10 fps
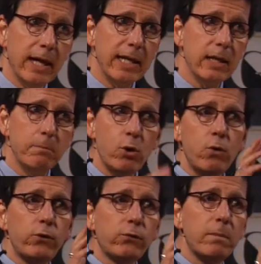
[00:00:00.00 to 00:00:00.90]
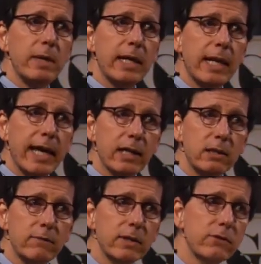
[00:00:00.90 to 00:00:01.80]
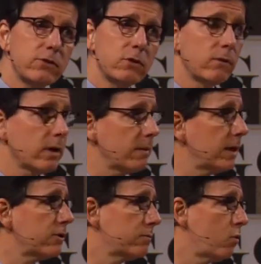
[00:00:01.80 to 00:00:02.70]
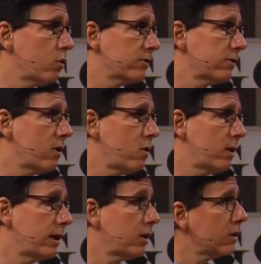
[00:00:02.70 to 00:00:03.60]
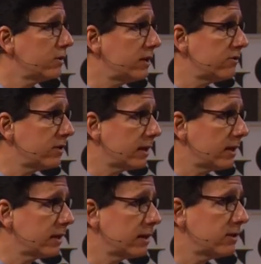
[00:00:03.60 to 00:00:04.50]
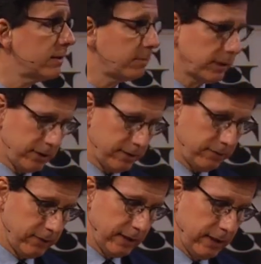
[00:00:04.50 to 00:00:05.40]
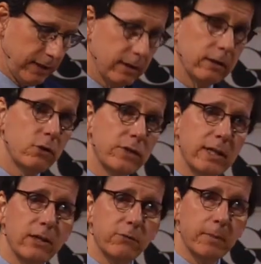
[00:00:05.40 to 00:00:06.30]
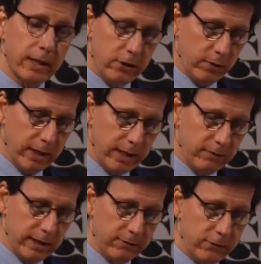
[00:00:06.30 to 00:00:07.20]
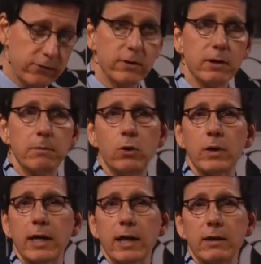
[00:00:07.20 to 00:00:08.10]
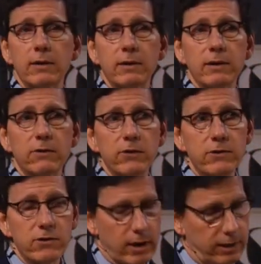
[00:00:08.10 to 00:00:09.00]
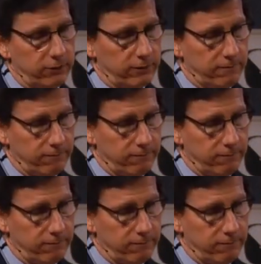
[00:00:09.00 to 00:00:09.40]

And he moves from being an activist to very much more so an artistic contemplative using his many creative gifts to communicate his insights.